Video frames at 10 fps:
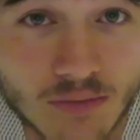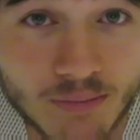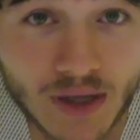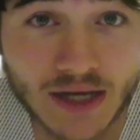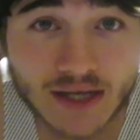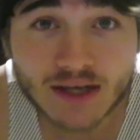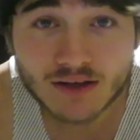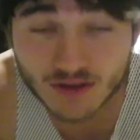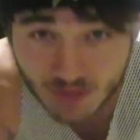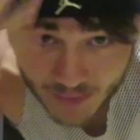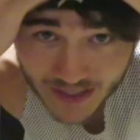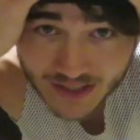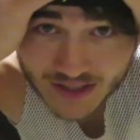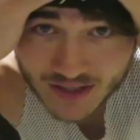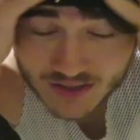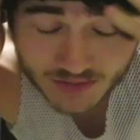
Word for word: Back, oh my god,